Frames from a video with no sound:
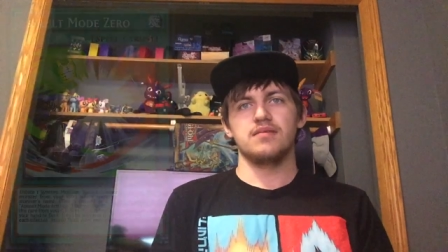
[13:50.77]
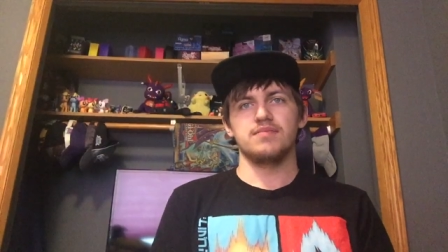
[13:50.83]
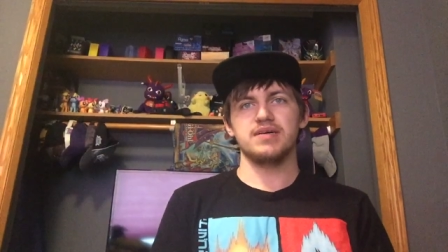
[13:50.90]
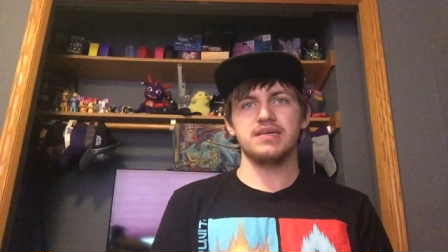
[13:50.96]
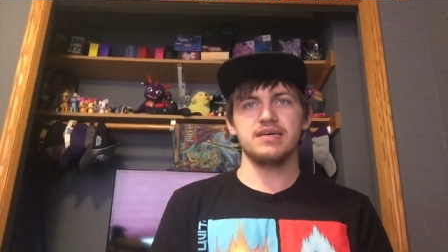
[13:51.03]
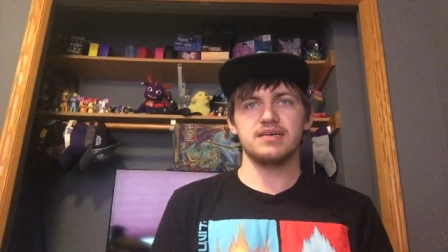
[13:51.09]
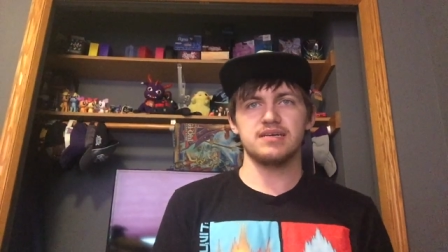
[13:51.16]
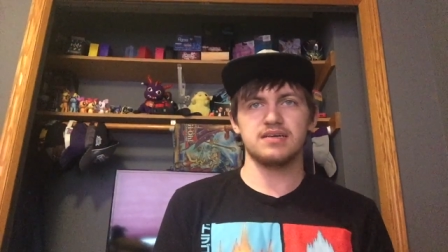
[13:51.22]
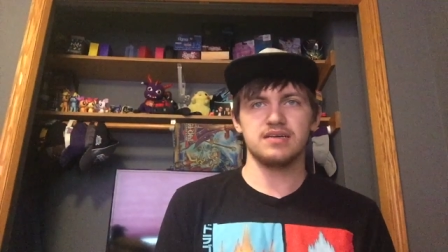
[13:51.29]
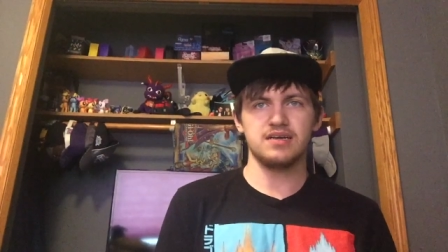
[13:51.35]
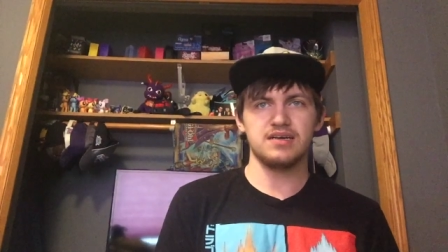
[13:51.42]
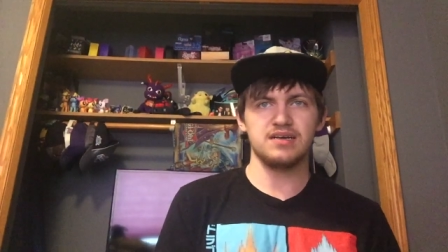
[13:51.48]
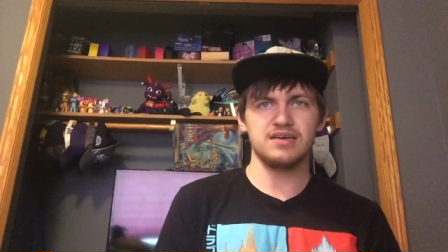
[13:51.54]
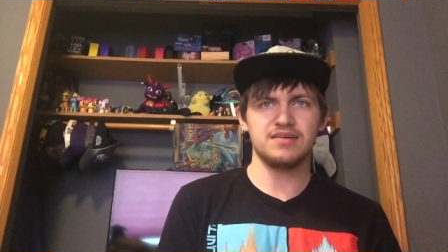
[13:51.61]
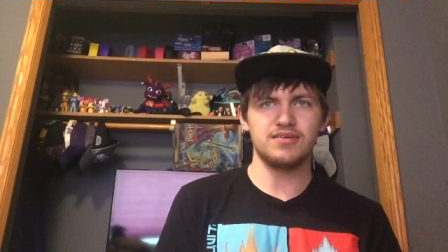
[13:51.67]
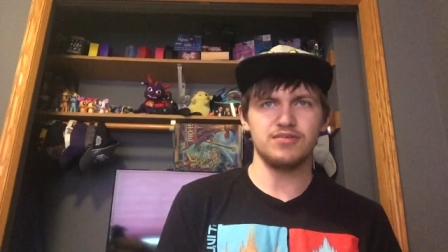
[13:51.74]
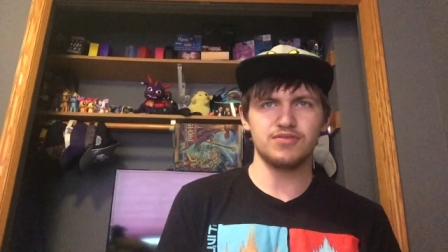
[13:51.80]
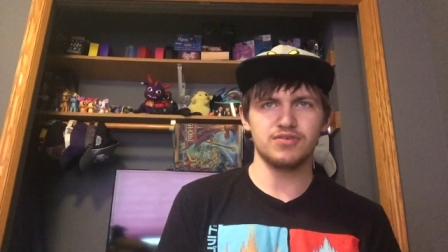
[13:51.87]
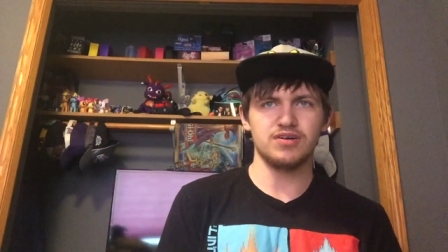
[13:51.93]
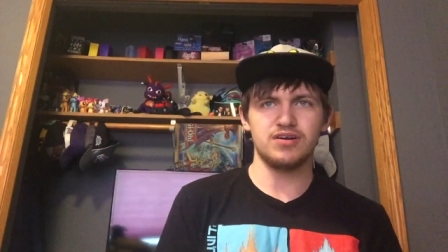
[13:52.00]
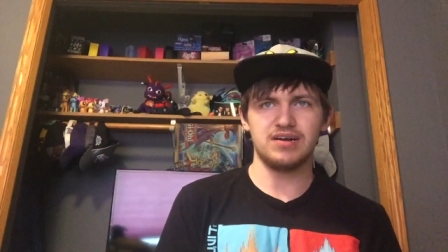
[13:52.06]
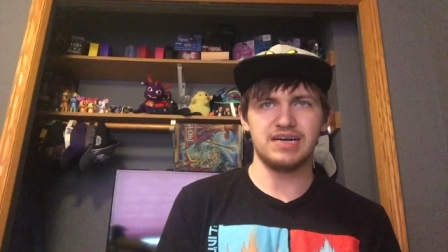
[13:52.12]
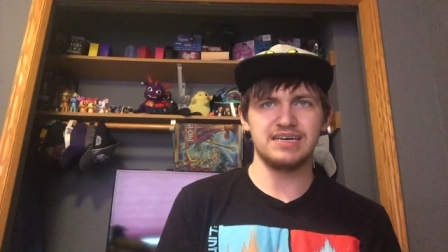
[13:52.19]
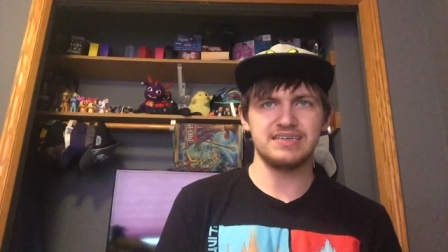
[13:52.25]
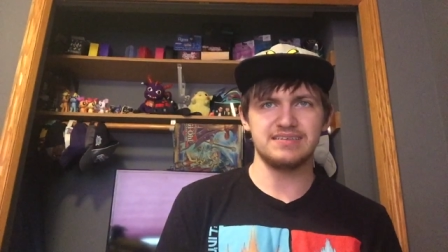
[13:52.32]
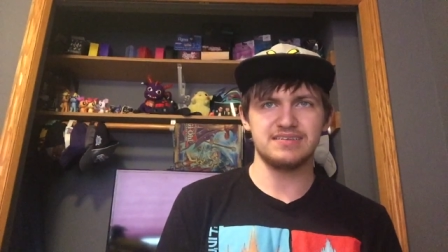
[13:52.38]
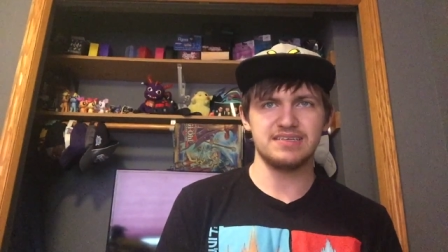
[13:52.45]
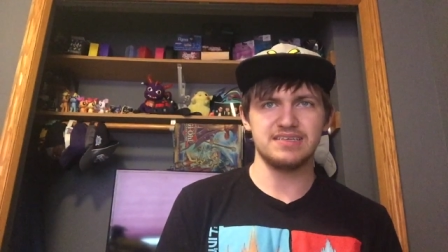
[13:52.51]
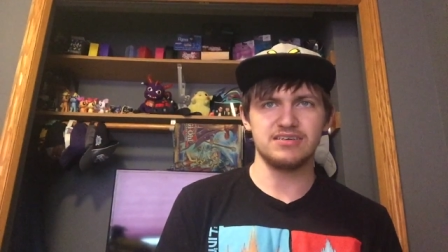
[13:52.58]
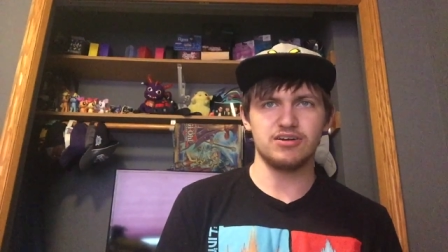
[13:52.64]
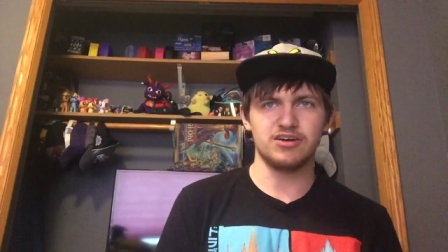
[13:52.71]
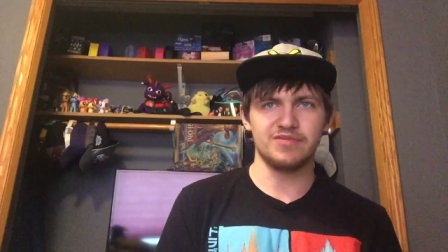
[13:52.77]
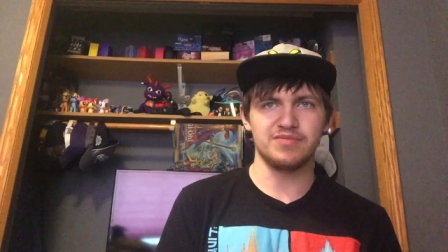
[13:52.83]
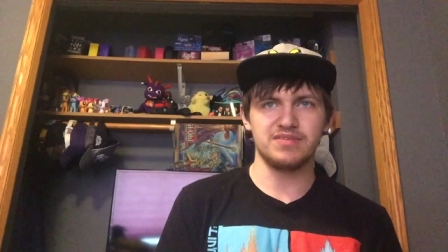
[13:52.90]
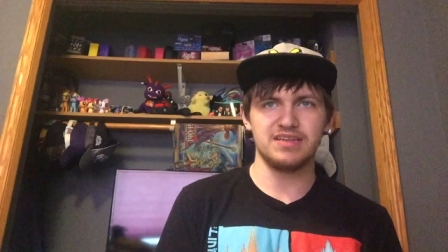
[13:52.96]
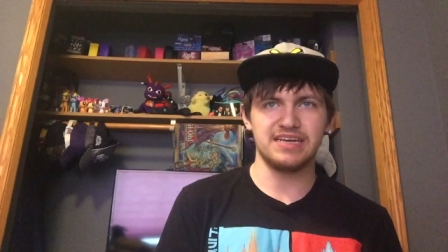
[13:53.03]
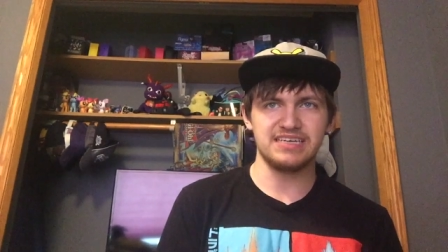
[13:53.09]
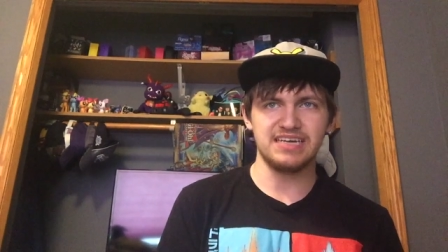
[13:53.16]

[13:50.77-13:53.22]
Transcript: but yeah, overall, I think LVs